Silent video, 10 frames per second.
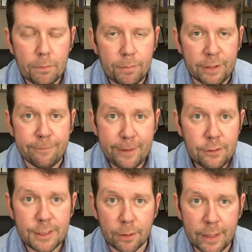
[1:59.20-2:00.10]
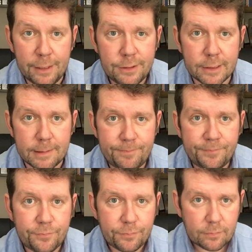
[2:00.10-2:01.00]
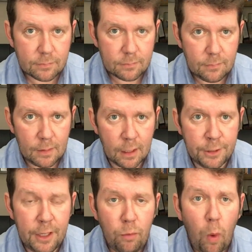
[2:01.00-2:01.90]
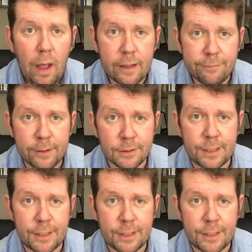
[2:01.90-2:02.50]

But it feels that way, doesn't it? And you know why it feels